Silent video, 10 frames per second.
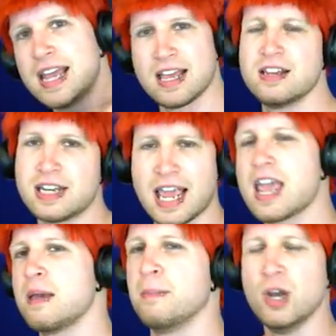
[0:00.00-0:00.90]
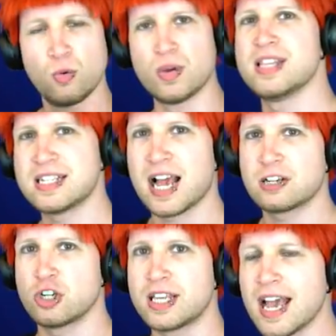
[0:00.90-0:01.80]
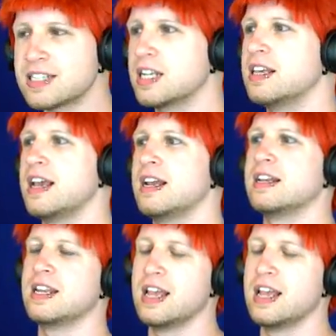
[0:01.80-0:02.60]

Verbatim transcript: in game when these actually get to the end,